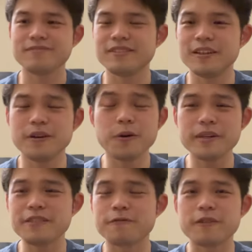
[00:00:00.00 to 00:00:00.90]
you know,
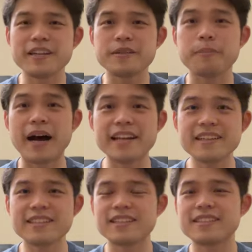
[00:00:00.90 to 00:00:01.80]
always afraid to buy
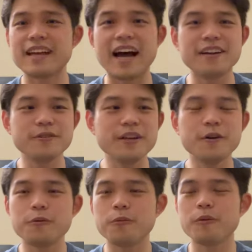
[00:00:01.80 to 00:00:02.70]
these because I don't
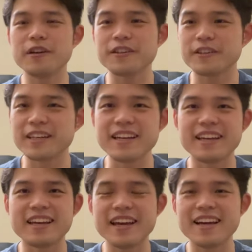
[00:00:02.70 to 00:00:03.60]
know what you're gonna
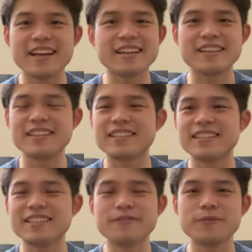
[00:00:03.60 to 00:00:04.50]
get and is it
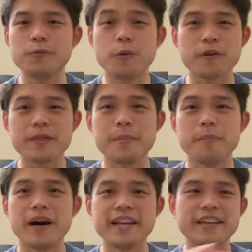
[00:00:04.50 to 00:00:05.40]
even worth the
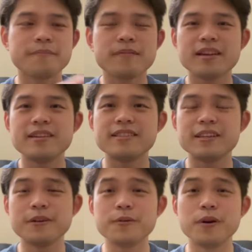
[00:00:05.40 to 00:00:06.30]
money?
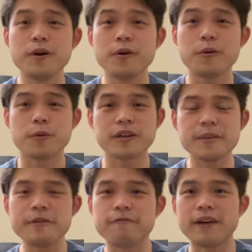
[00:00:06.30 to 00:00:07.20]
So we're gonna
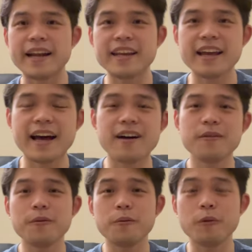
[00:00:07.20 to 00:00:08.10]
be finding
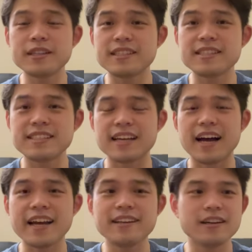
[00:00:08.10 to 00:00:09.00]
out what's
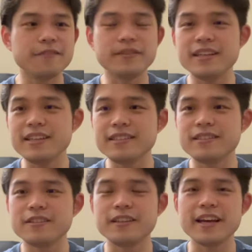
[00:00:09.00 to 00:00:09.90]
inside of these
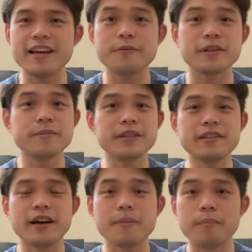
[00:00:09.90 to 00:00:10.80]
today. We're gonna
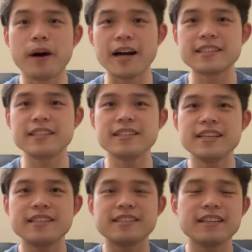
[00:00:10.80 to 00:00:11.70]
be unboxing
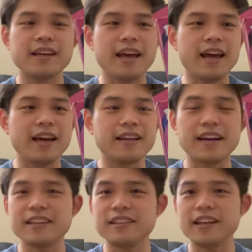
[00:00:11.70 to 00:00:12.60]
this and
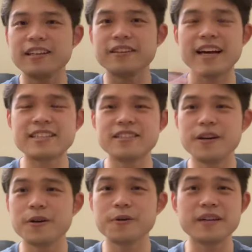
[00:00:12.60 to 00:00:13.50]
I'm gonna let you guys
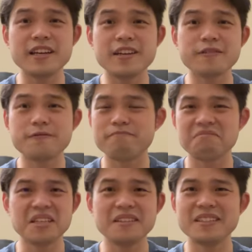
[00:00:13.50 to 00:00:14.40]
know if,
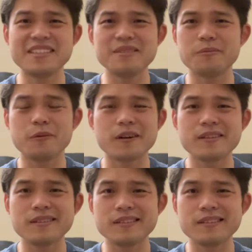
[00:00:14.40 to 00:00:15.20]
you know, is it worth